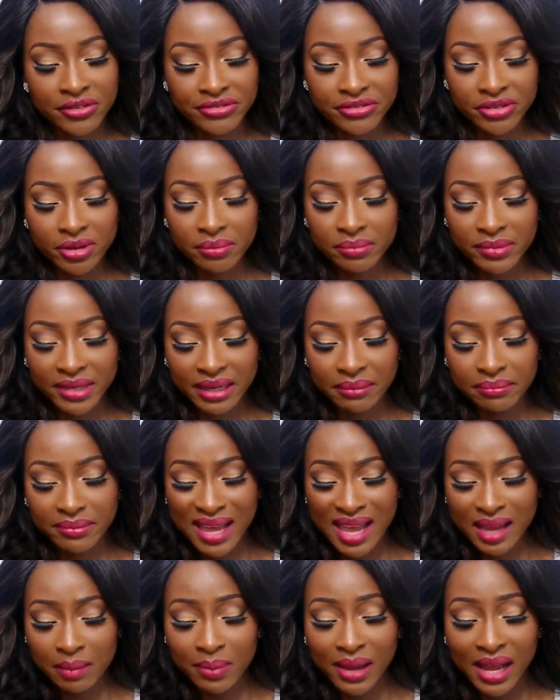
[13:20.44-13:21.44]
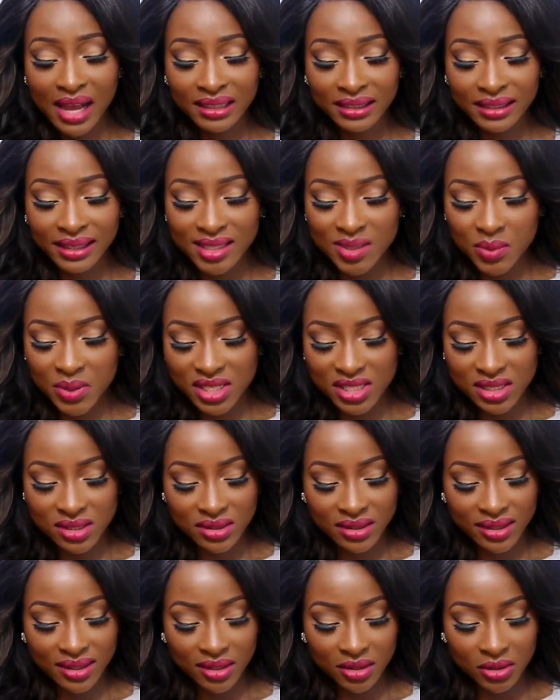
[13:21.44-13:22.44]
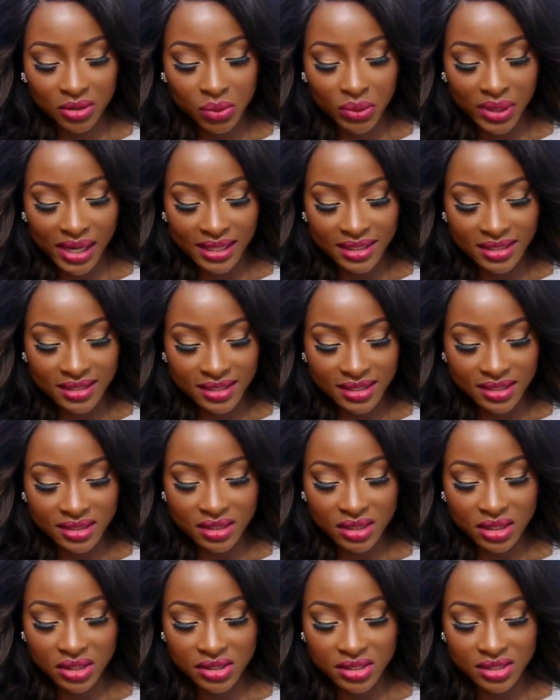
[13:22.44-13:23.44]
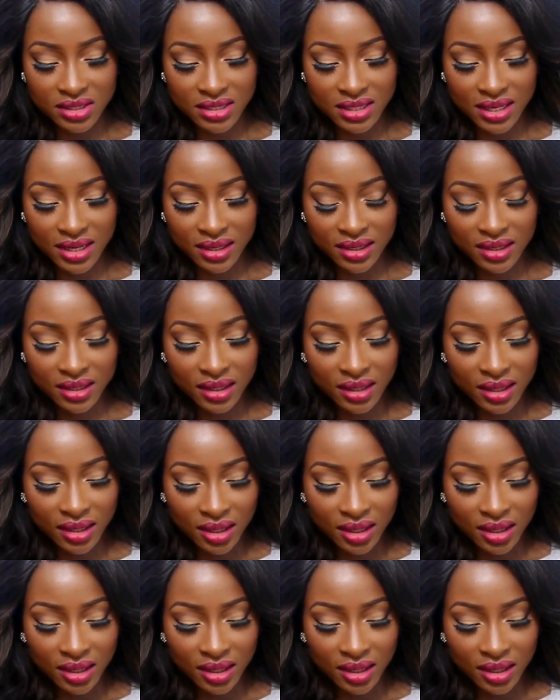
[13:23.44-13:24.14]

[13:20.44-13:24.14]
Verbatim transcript: From my MAC palette, which is looking quite disgusting,